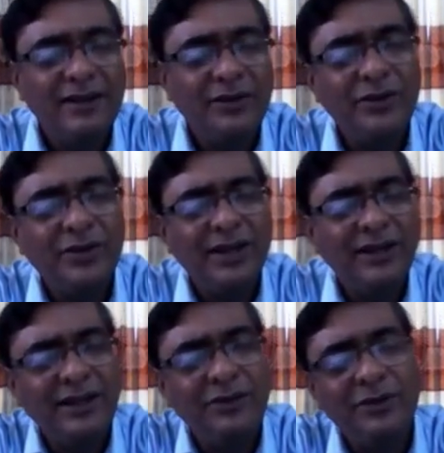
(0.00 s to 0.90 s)
Now you
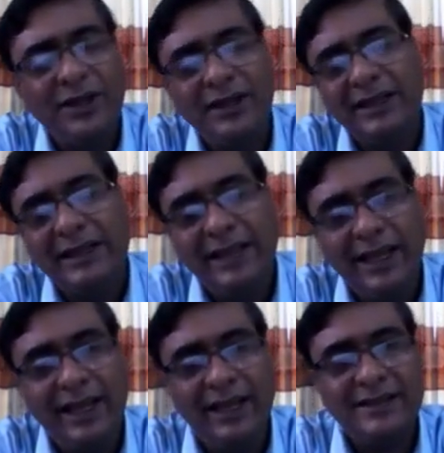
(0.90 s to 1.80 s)
can
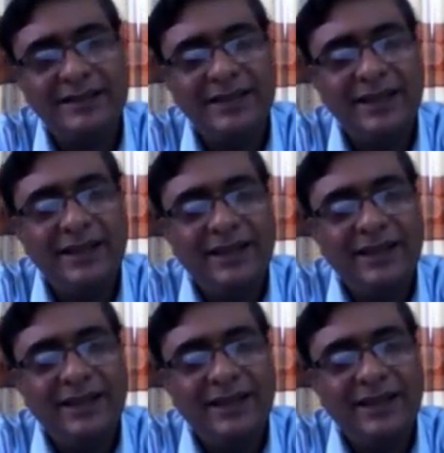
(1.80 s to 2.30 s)
gaze